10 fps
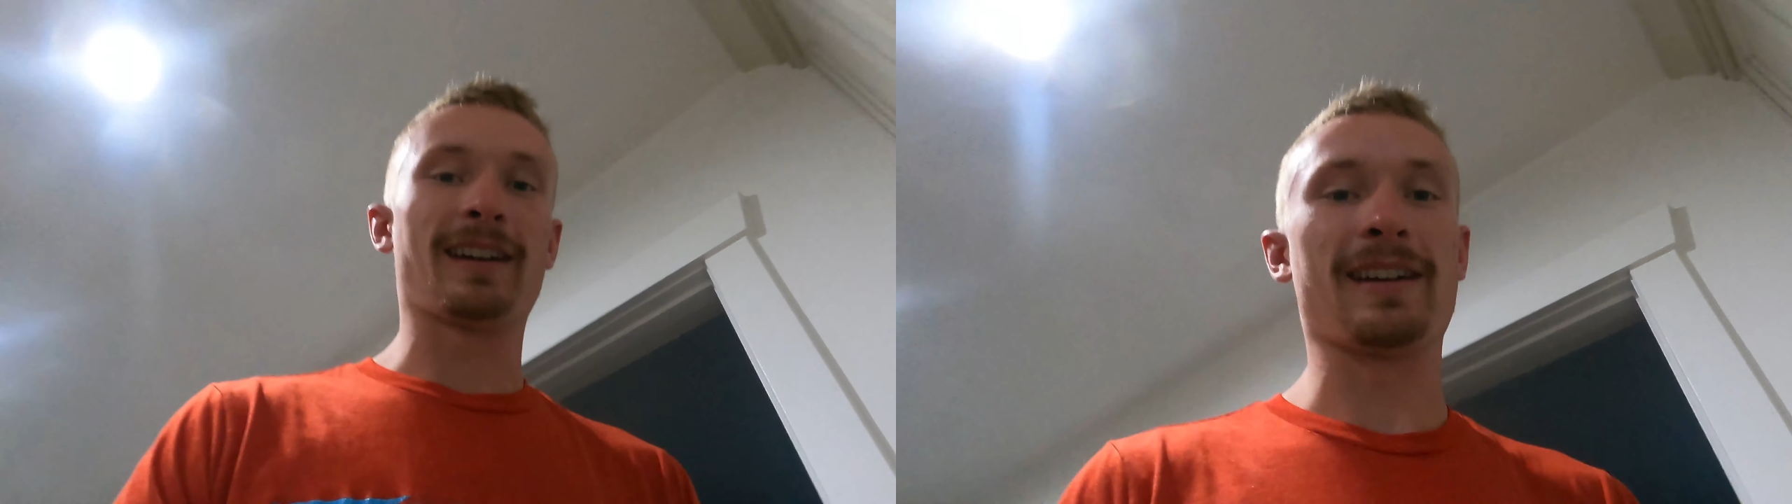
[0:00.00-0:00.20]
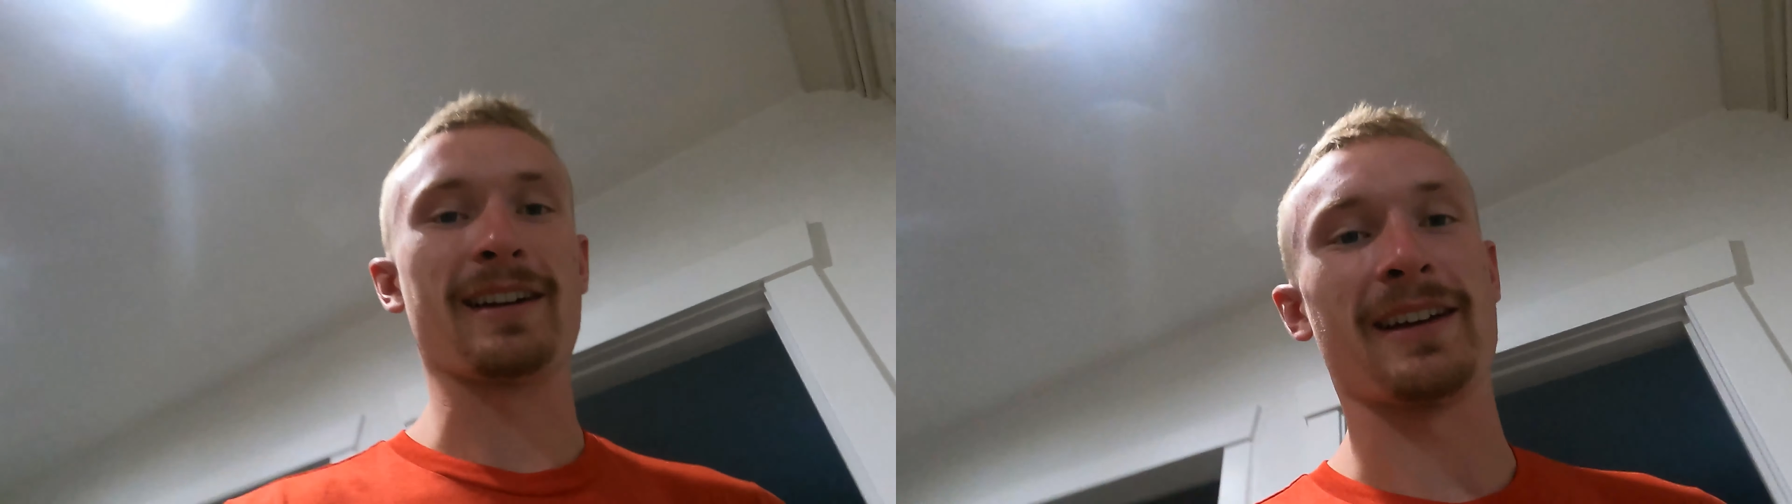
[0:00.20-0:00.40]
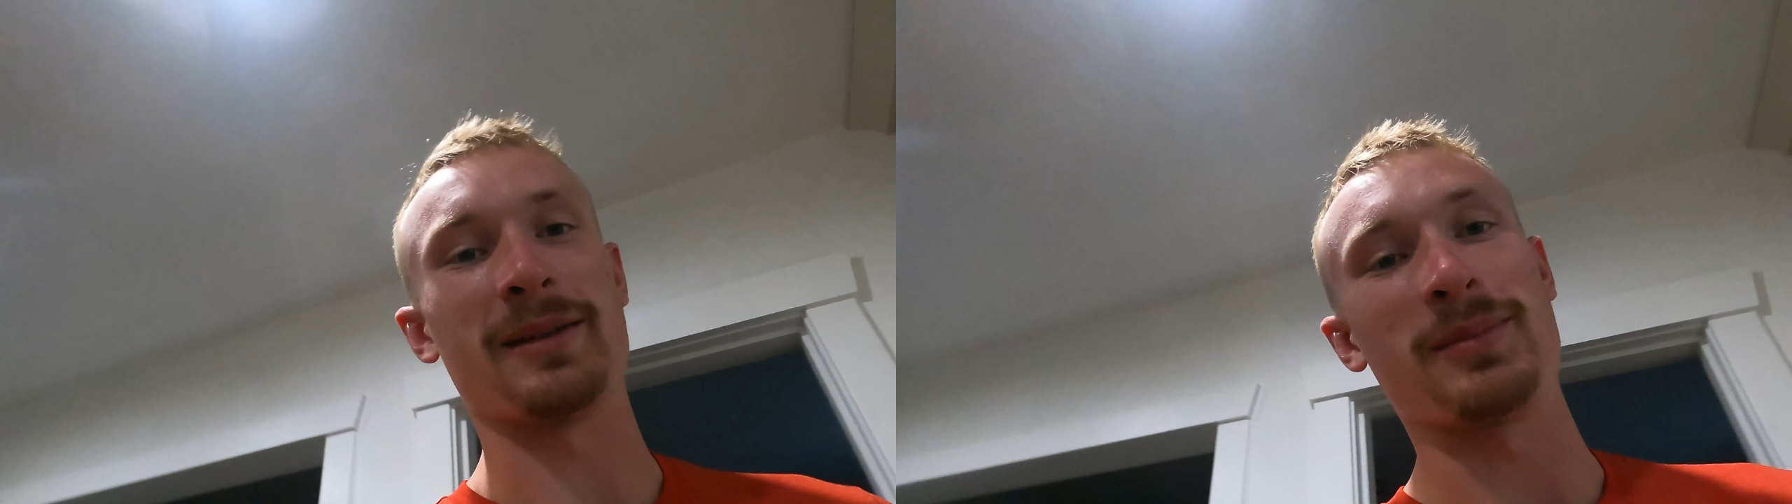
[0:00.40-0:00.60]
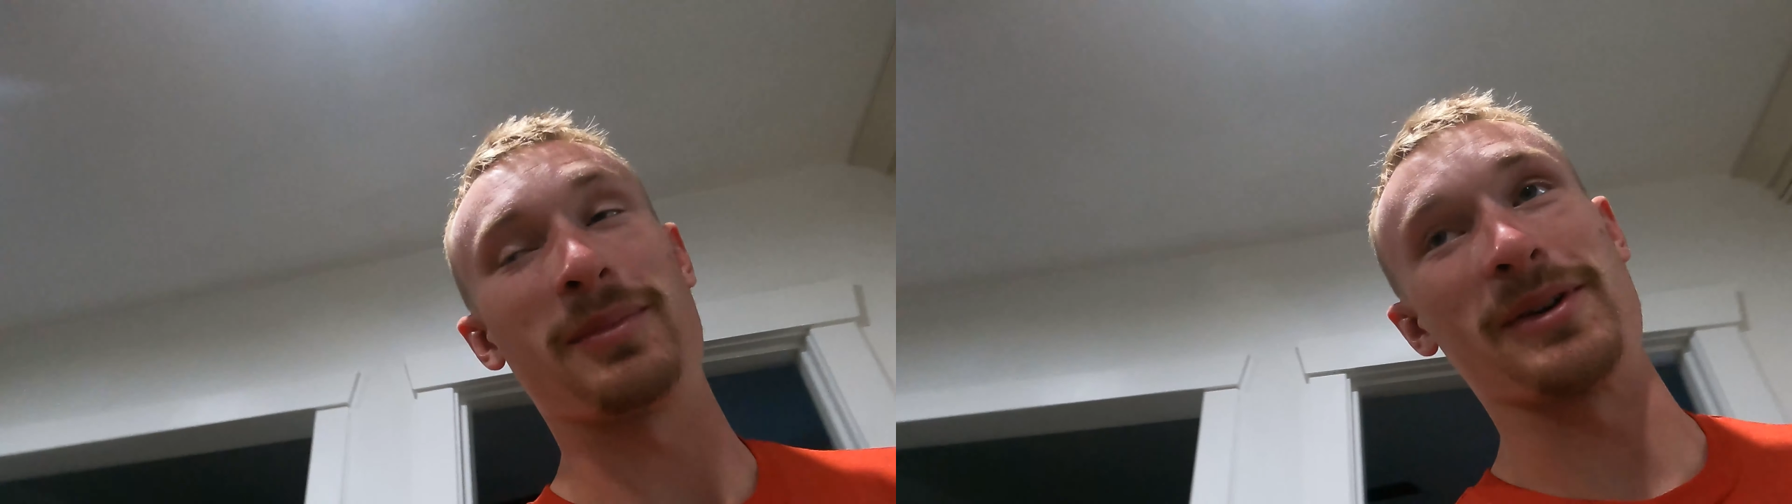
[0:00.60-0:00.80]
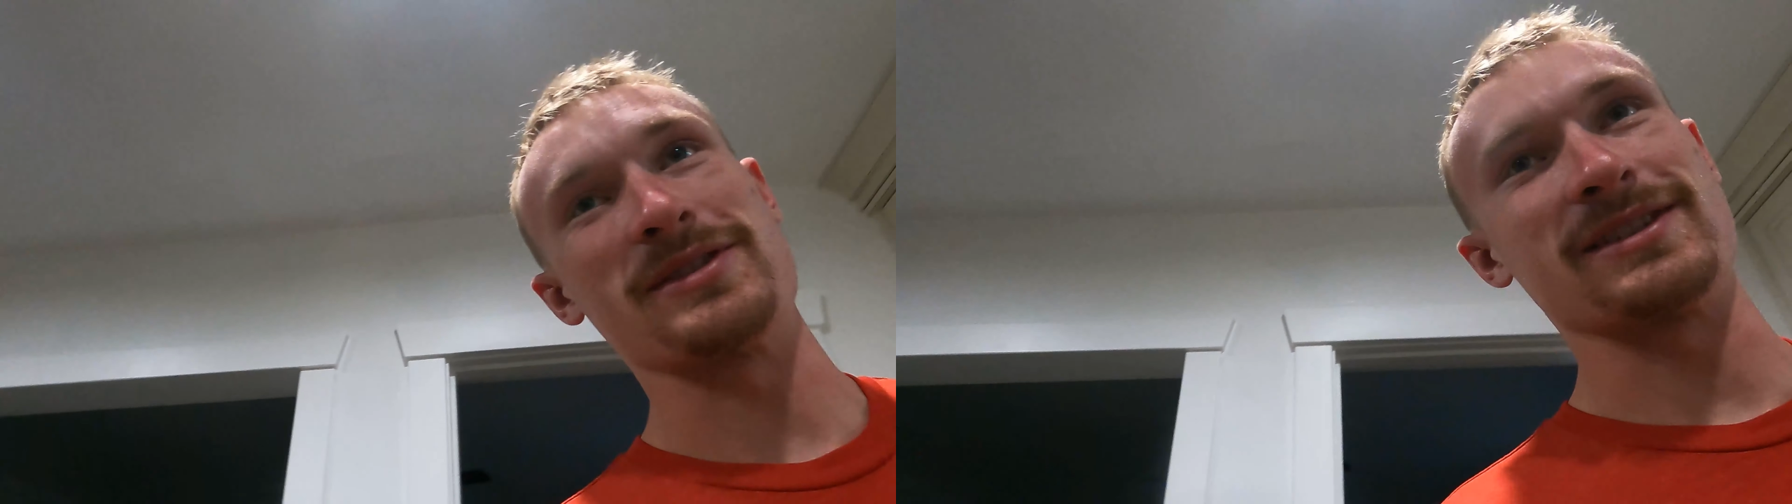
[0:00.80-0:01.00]
and I
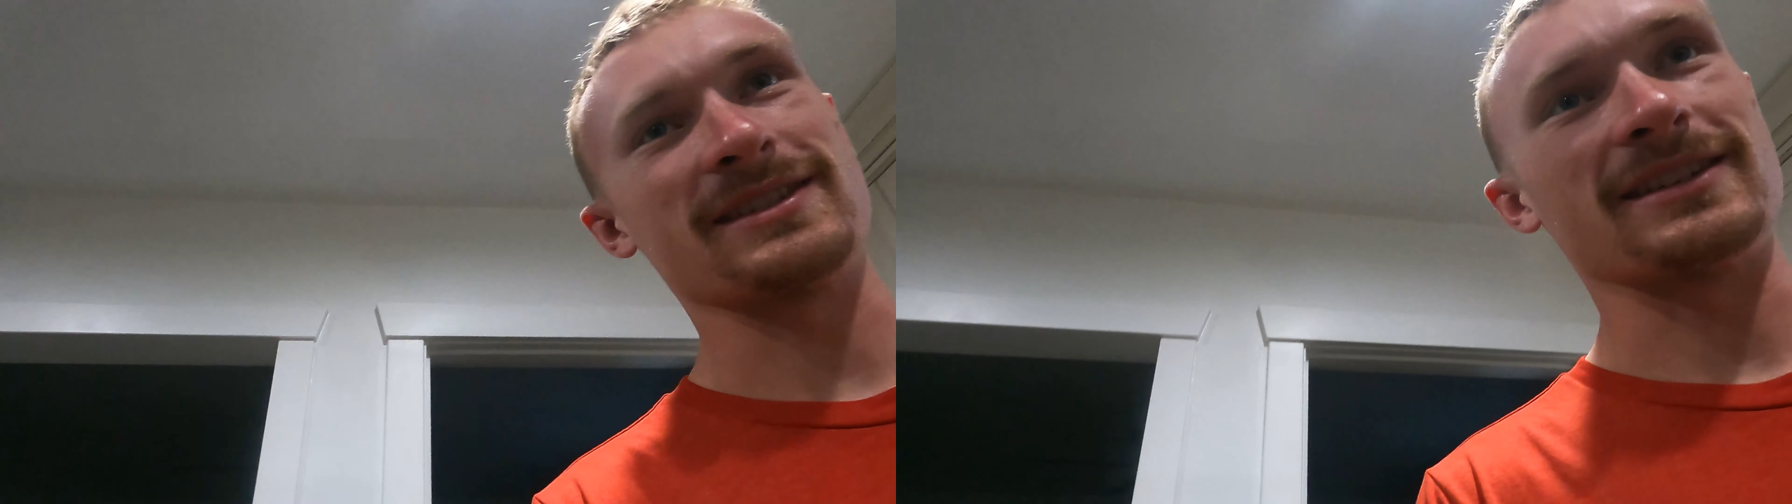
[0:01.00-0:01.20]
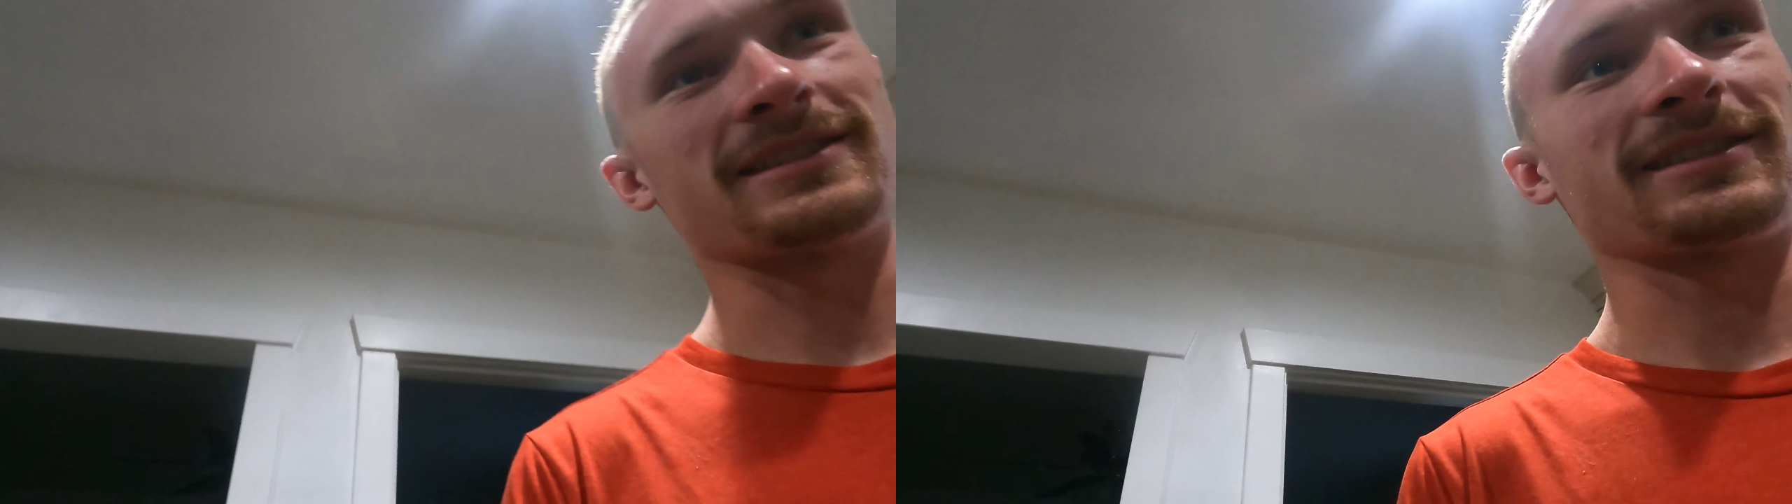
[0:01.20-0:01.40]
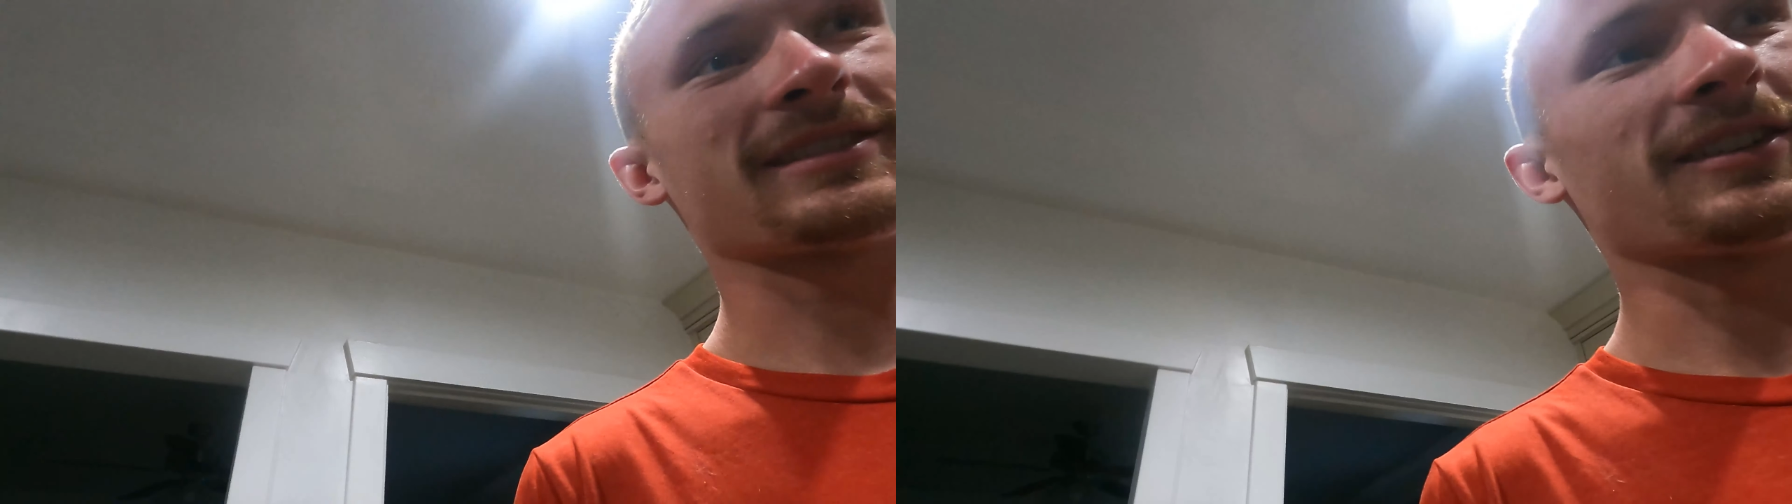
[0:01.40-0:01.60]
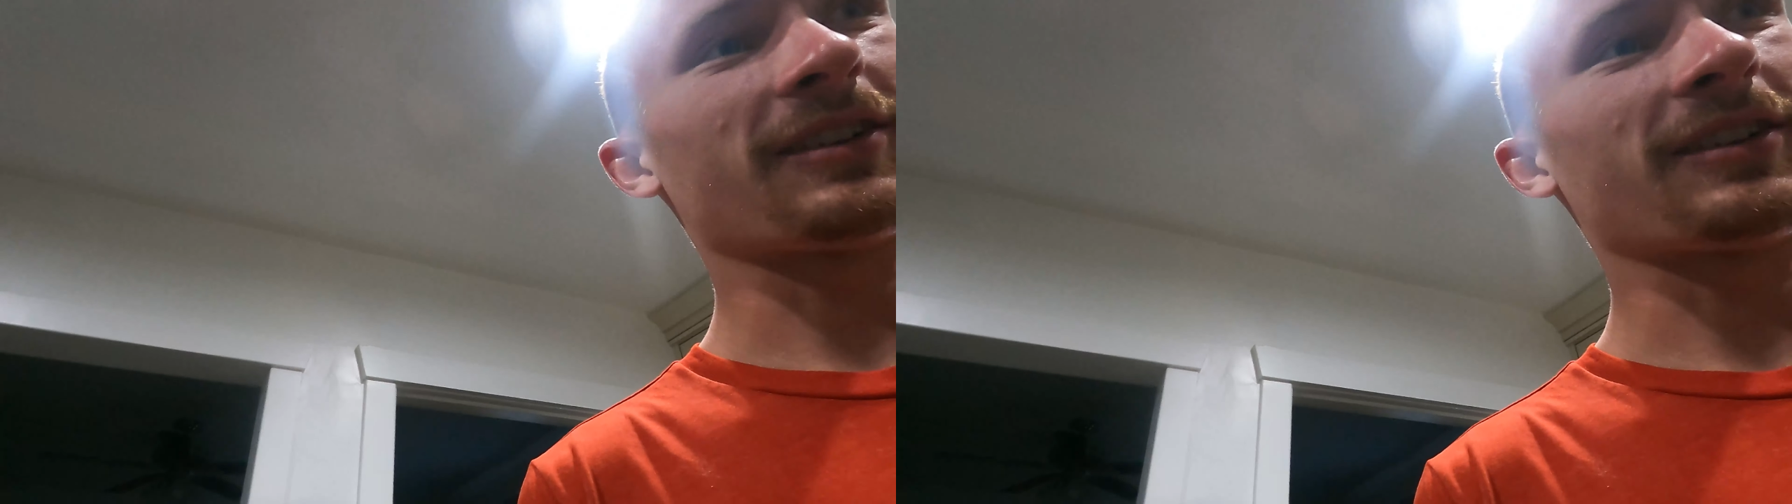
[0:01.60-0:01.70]
purchased this